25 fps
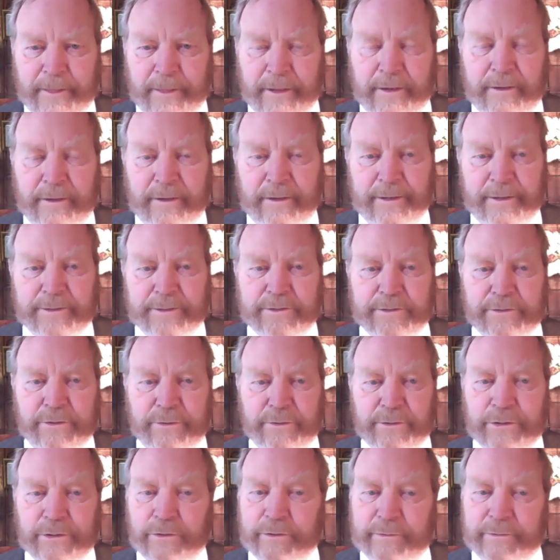and later
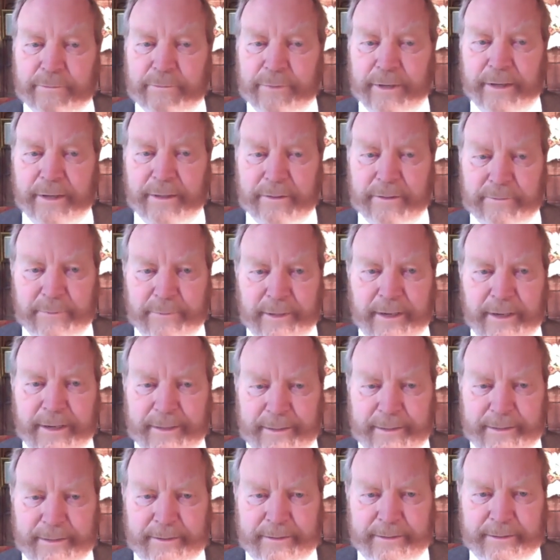on go and buy it
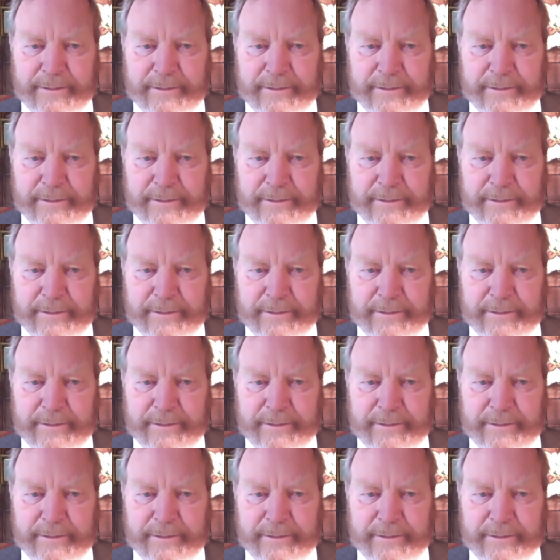back.